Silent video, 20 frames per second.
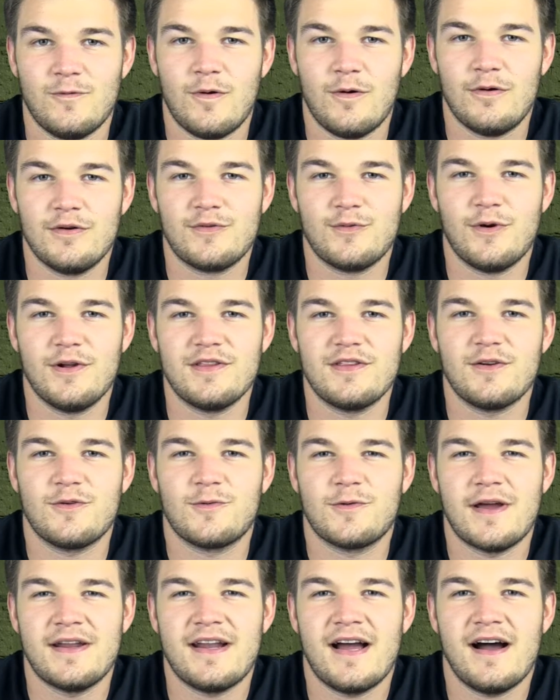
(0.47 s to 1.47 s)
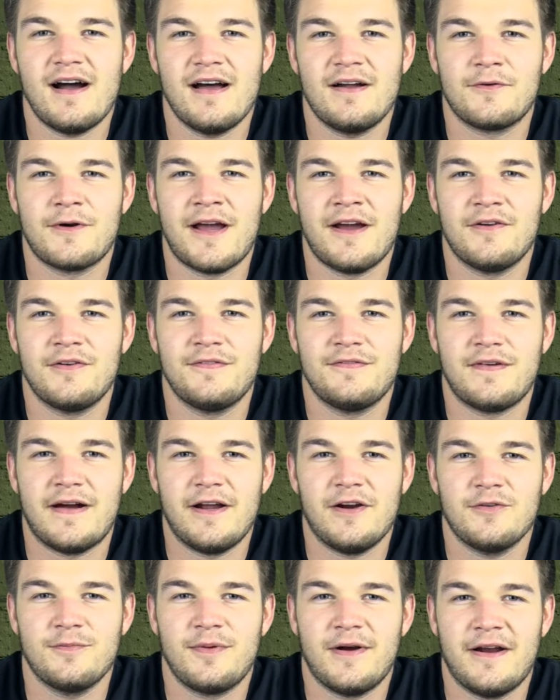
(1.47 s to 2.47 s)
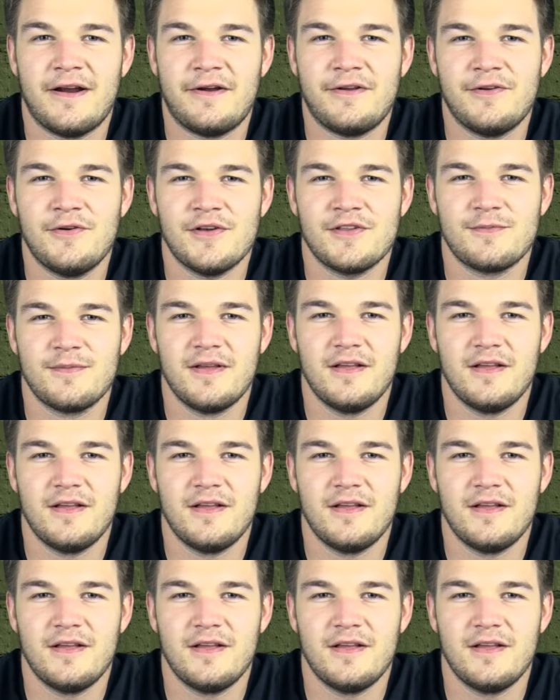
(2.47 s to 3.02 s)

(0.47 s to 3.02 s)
What was once a red-hot round fired by our U.S.